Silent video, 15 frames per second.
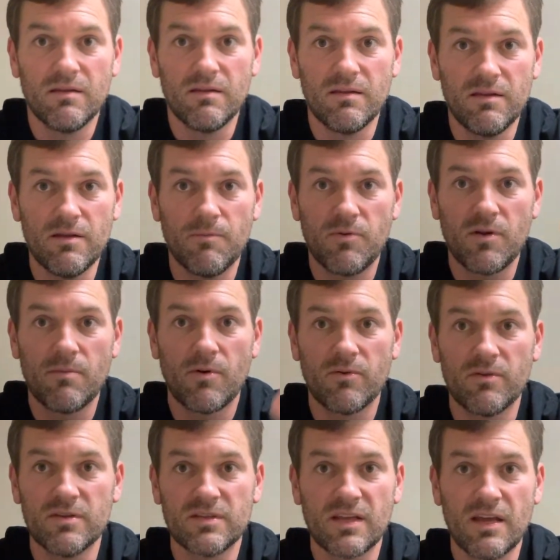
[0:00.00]
You put them on
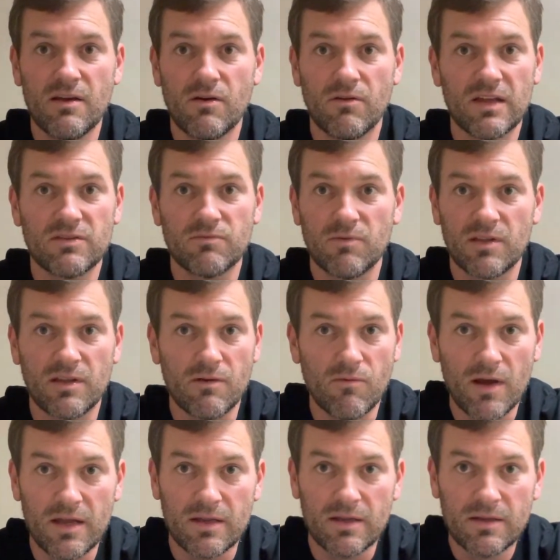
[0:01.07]
the scale, that's what they
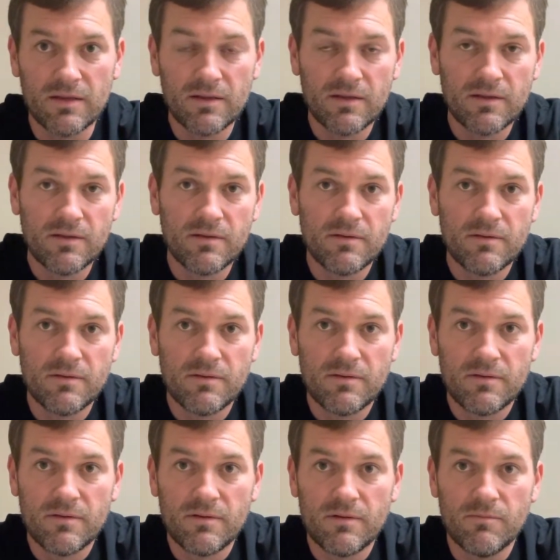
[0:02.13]
weigh.
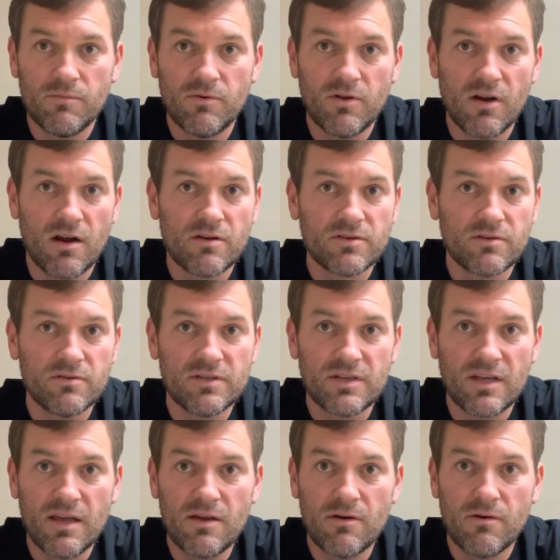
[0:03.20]
Put ours on the
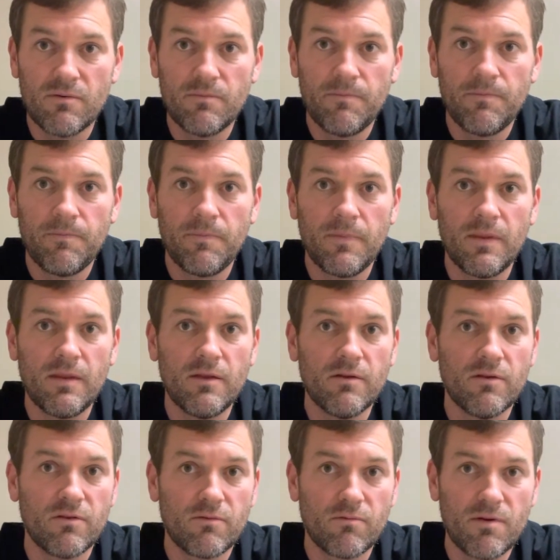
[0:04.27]
scale, you're
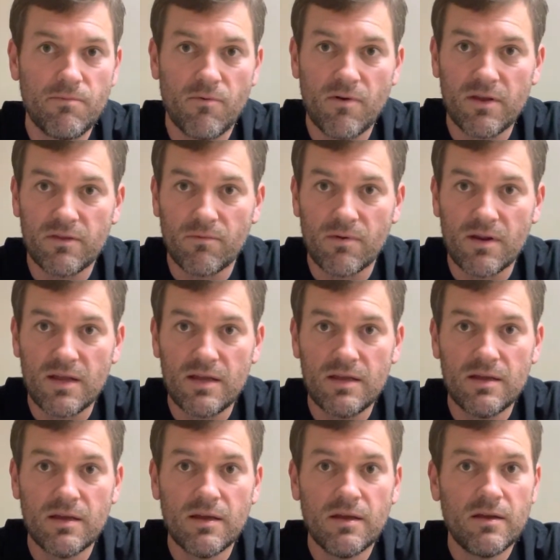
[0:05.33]
at 3.3,
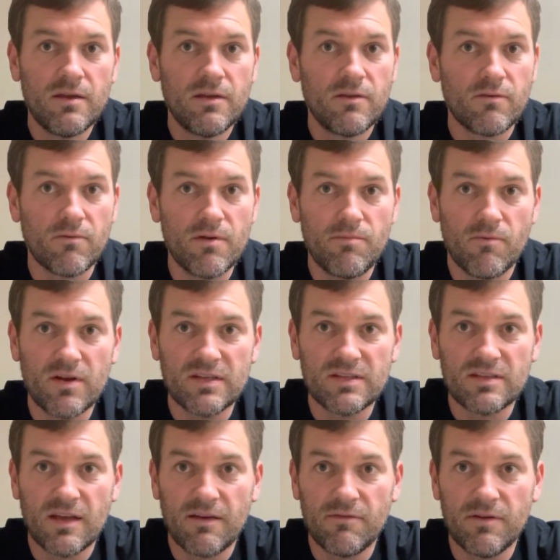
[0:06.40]

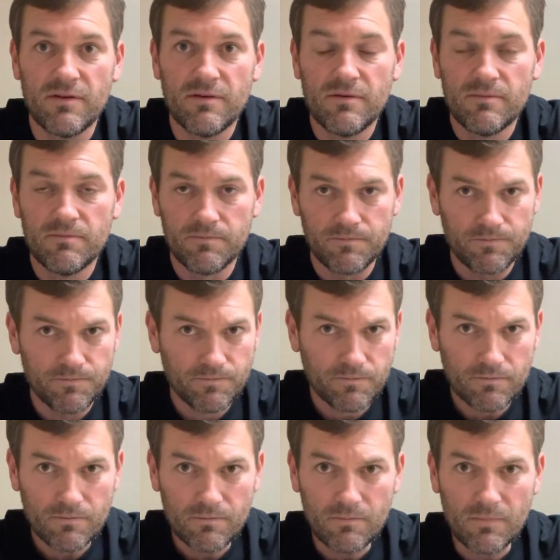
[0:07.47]
3.7,
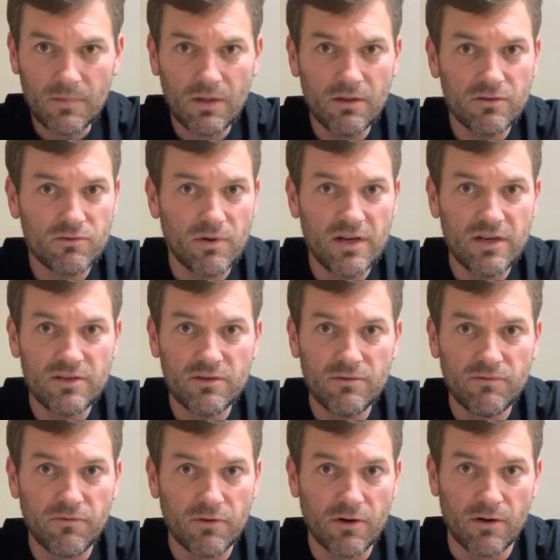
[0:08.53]
22
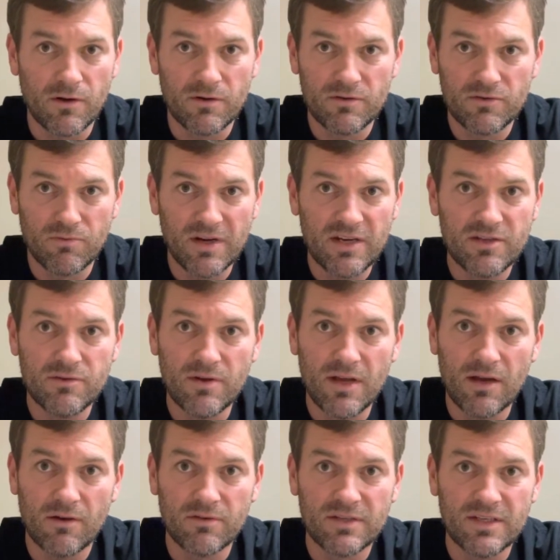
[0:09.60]
footer, 22
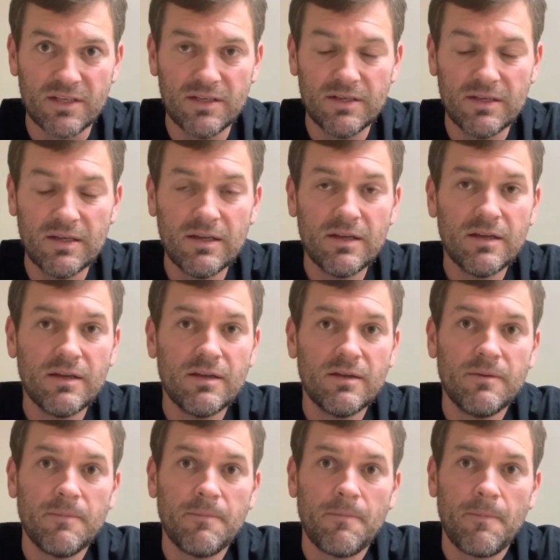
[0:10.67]
LT,
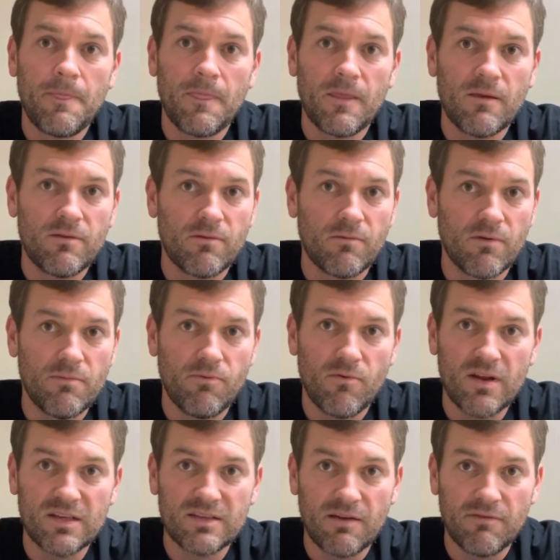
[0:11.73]

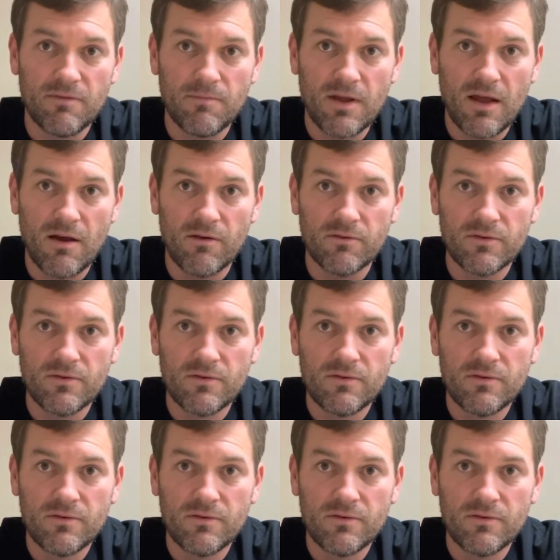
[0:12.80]
3.7 pounds.